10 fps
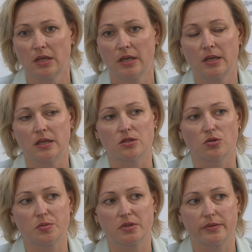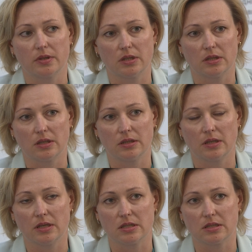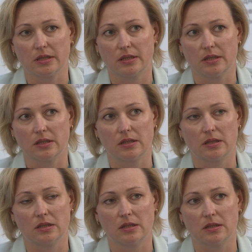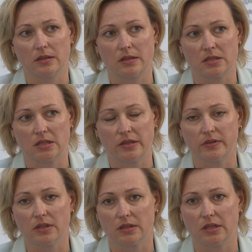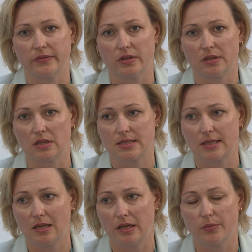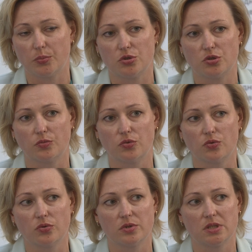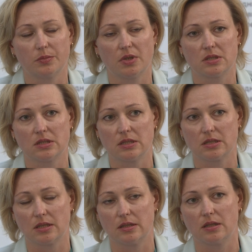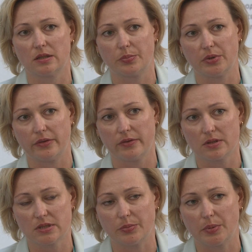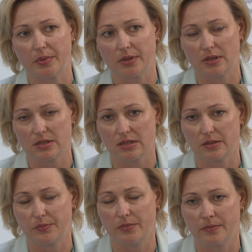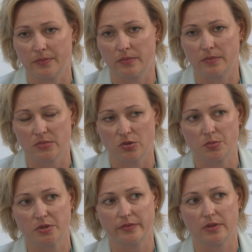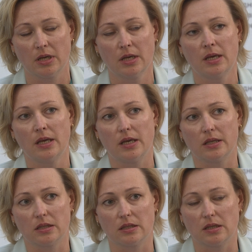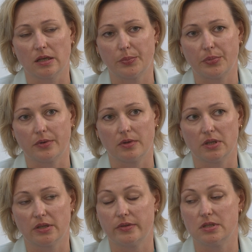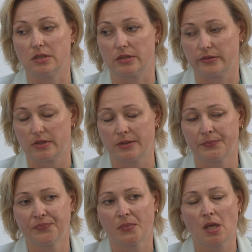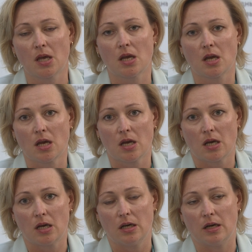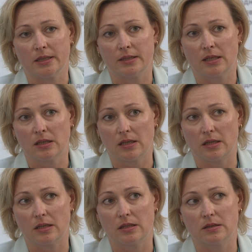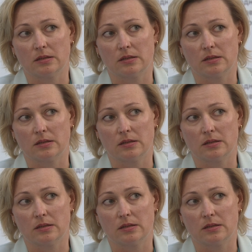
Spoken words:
shift towards the real cost. This is one of the goals why ICO 18 has actually appeared. It is meant to bridge the gap.